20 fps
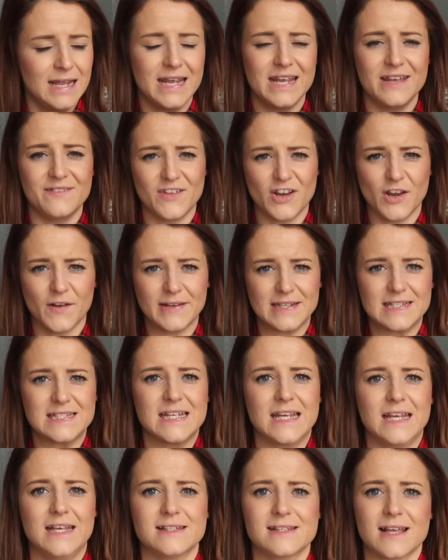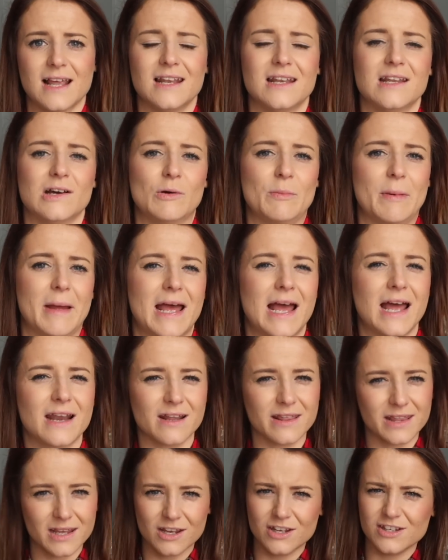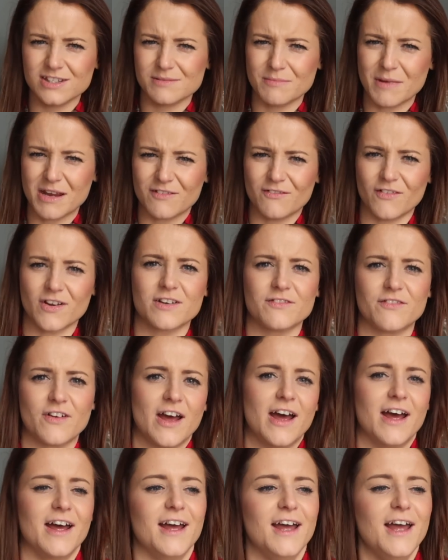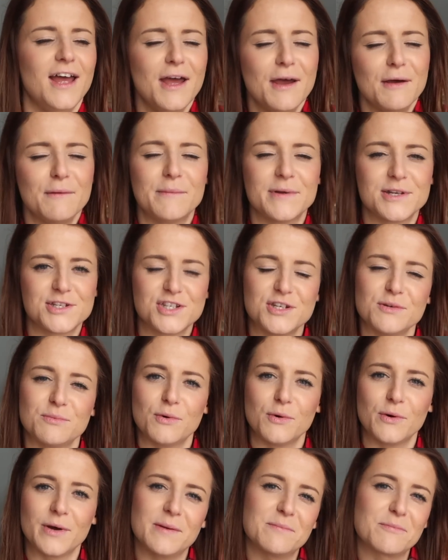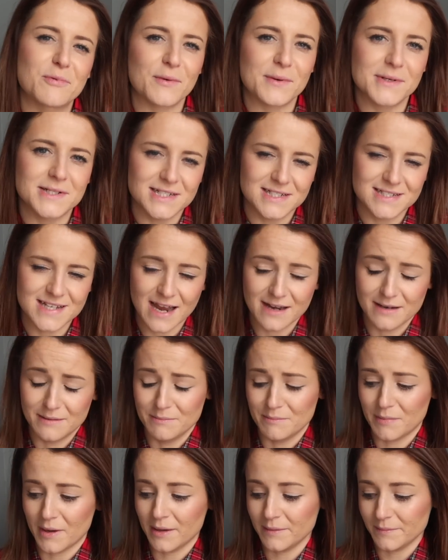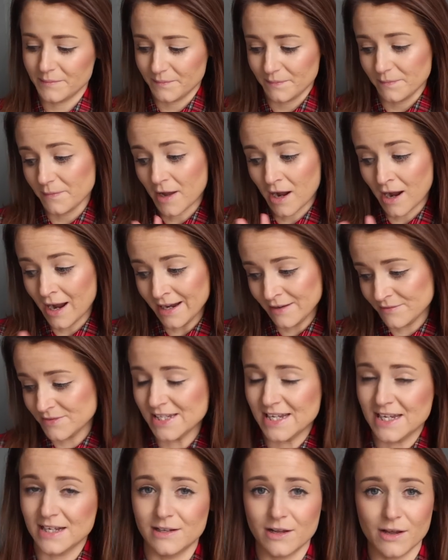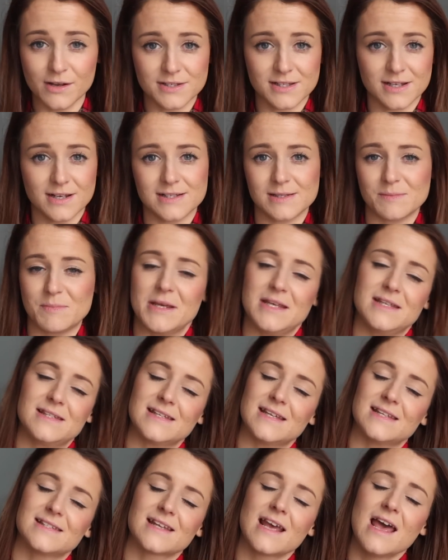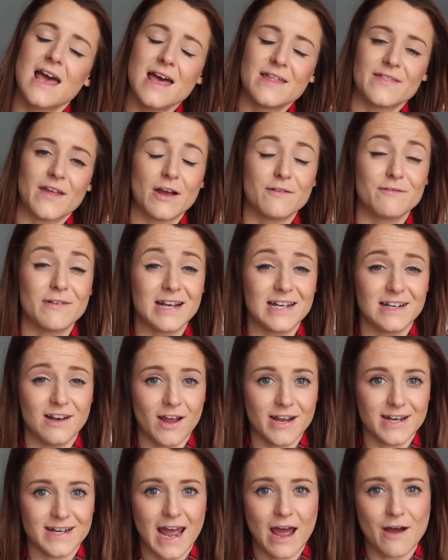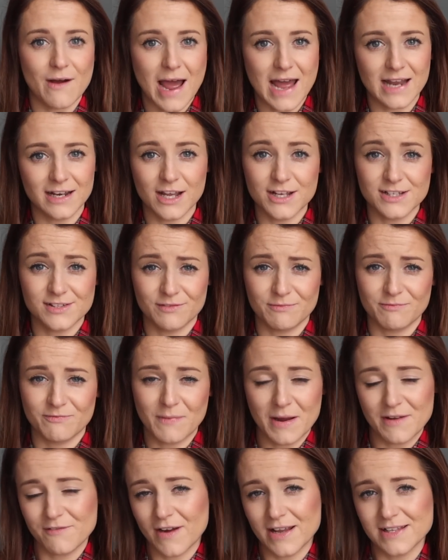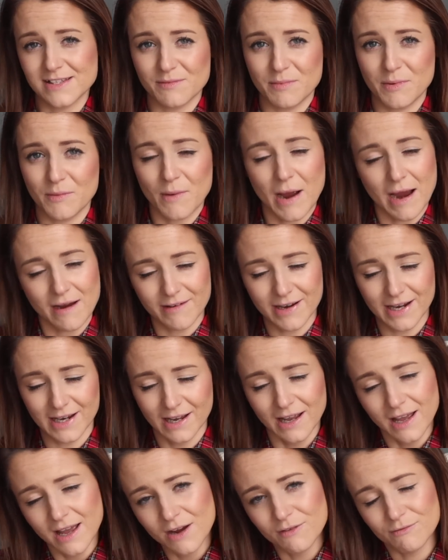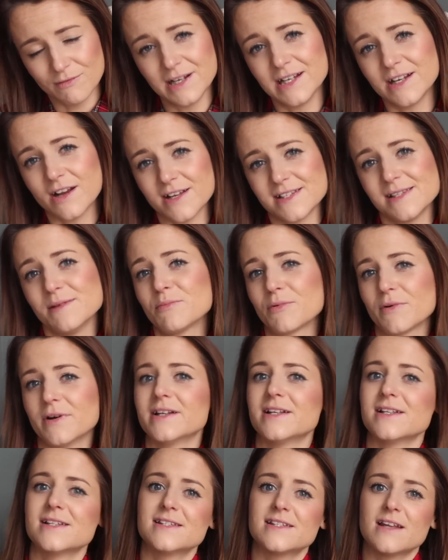in the 90s a little bit, and I think I used to make fun of her when she wore embroidered denim, but I have seen loads and loads of pieces that I really like now, and loads of my friends have been wearing really nice embroidered